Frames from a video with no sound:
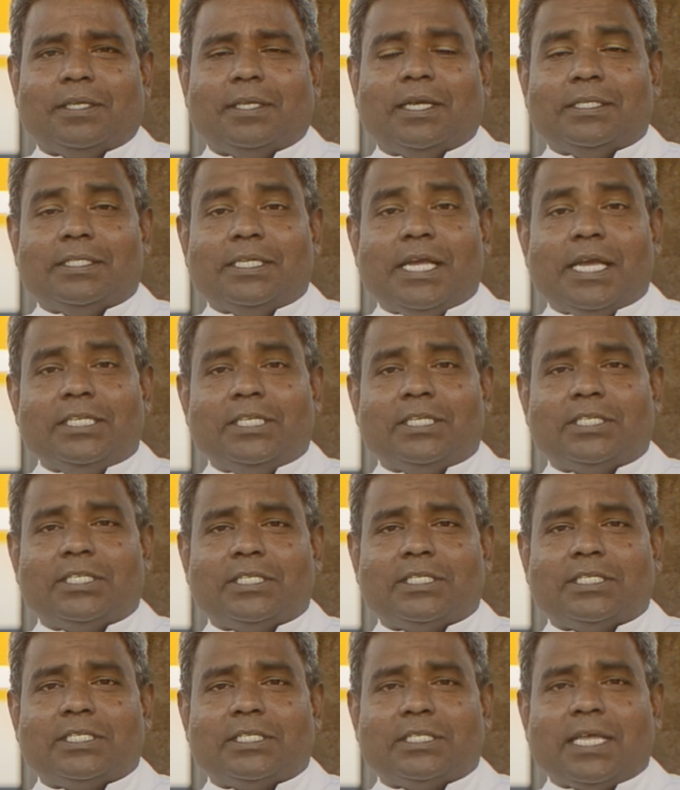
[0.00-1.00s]
As the angels
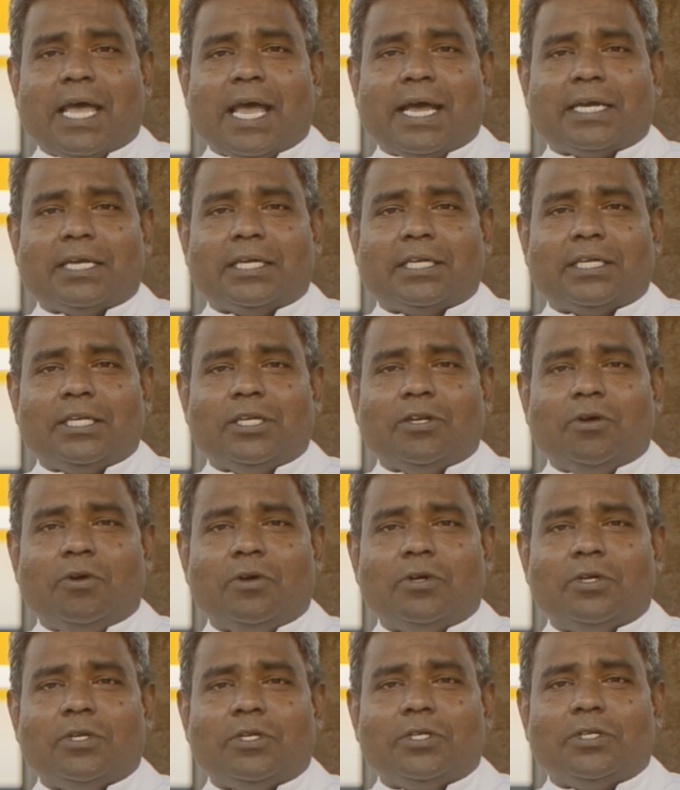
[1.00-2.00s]
sang, you know,
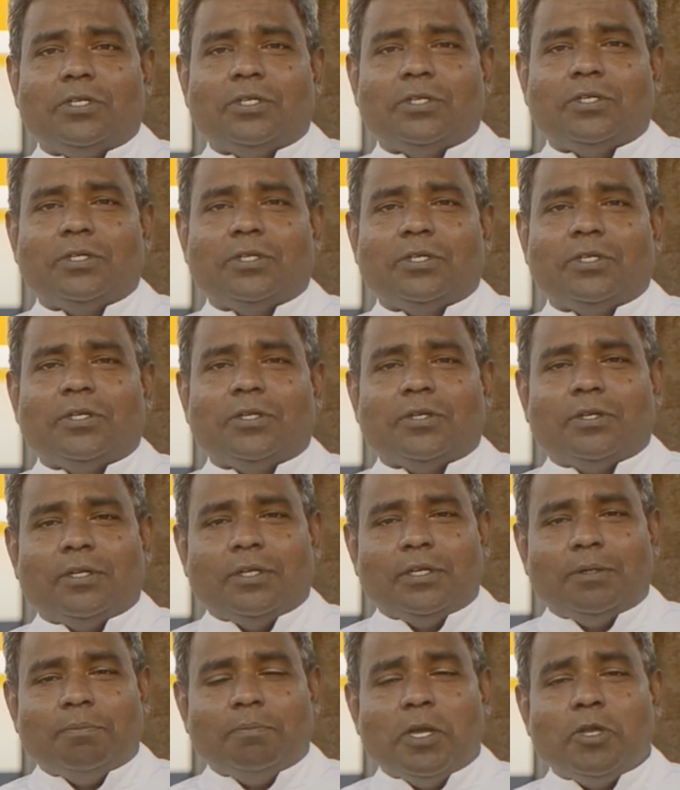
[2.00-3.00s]

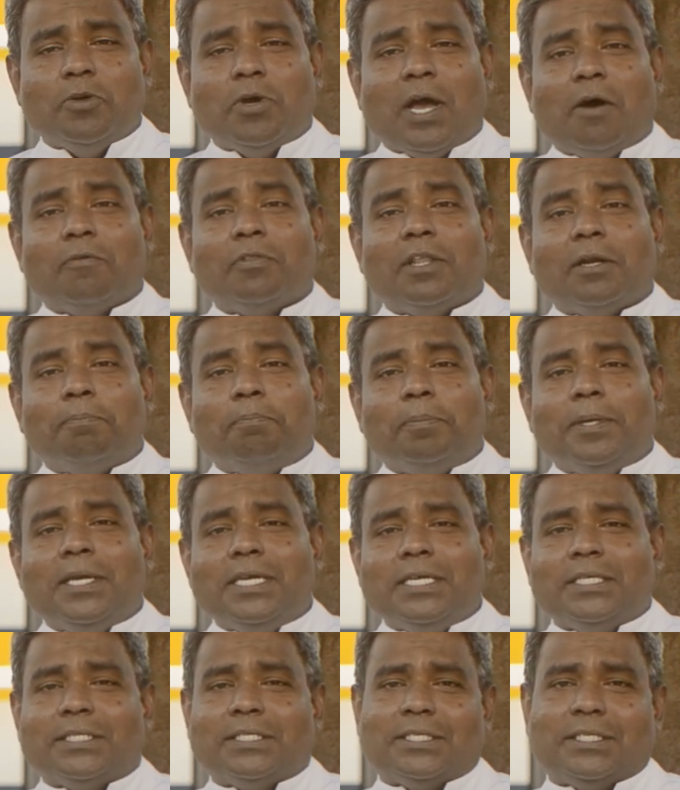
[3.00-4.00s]
may you have the
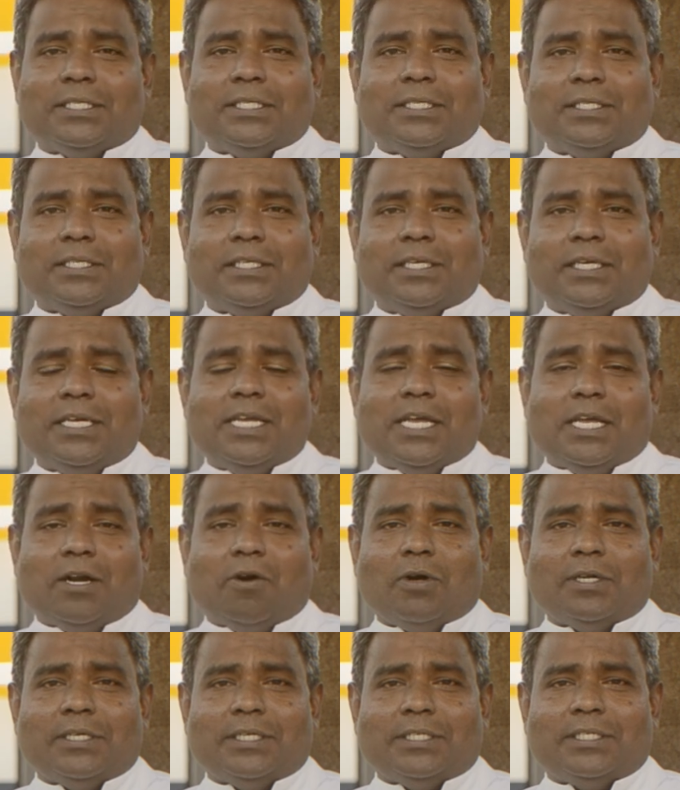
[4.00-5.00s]
peace here
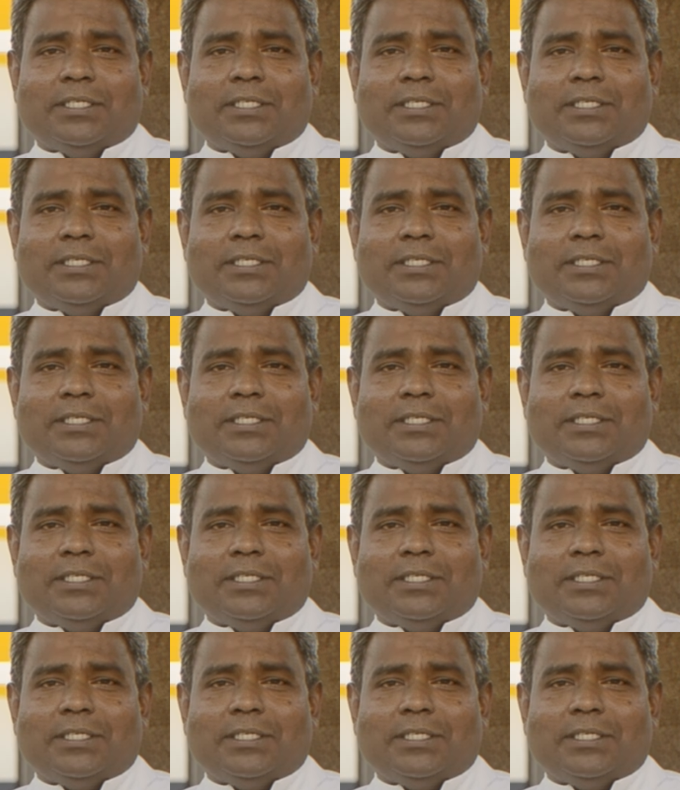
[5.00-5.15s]
on earth.